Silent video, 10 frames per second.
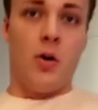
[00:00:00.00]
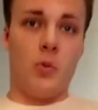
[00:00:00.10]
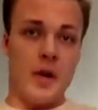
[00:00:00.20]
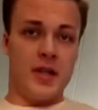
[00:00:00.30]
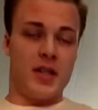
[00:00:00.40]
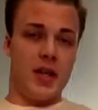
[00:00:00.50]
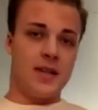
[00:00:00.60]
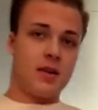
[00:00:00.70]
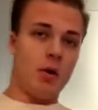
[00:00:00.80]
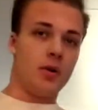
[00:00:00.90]
which
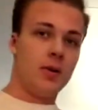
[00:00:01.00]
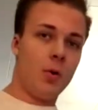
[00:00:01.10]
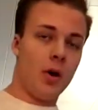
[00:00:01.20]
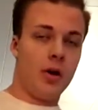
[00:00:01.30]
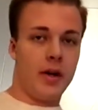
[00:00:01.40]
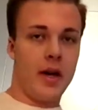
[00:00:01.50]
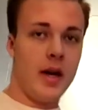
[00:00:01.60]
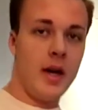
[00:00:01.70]
is going to work